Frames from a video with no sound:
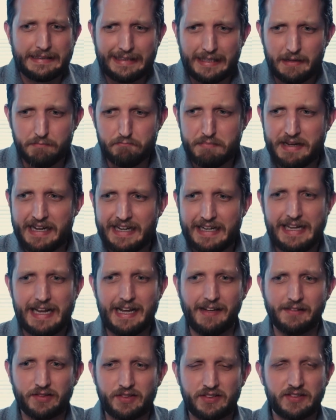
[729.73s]

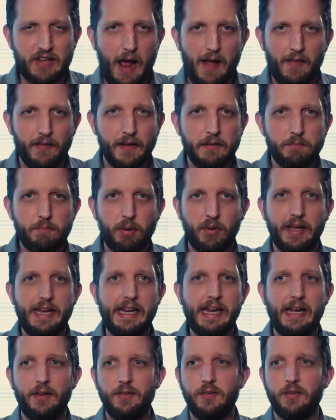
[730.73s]
immediate solid
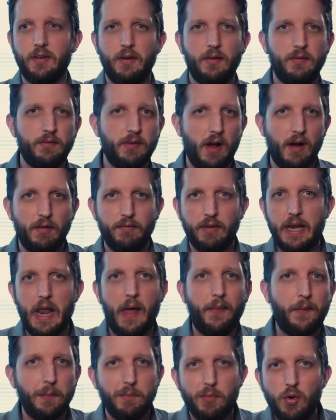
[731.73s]
plans of
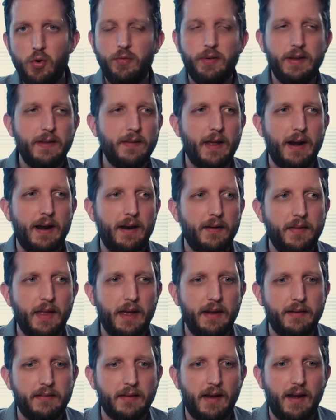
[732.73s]
another movie
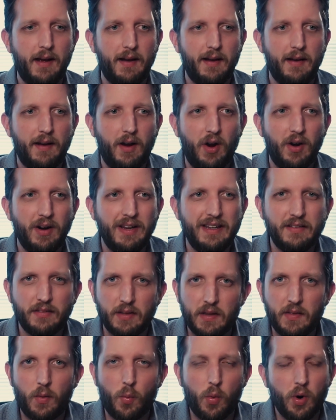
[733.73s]
that is
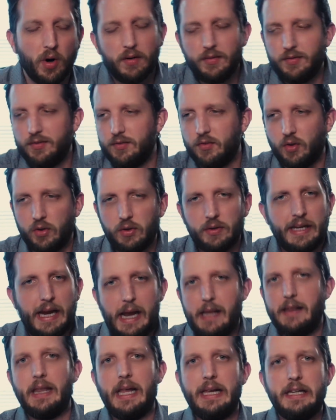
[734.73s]
in the works. Certainly
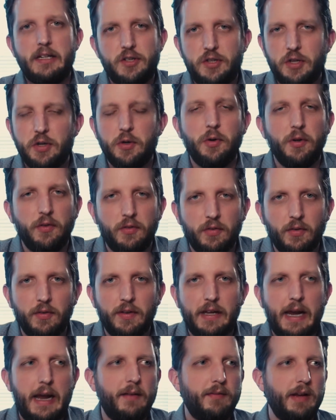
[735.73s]
I'd like to, and
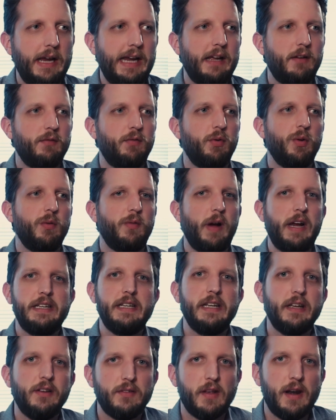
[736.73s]
certainly I have a handful of
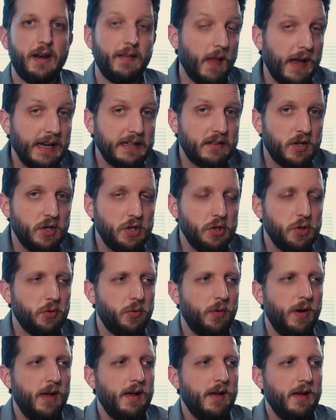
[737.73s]
ideas that I'd like to
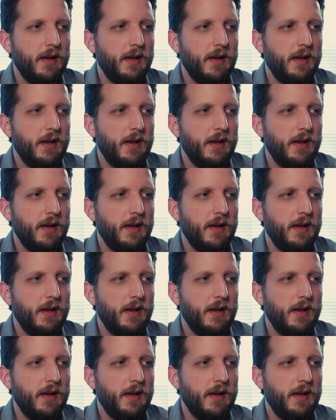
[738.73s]
do,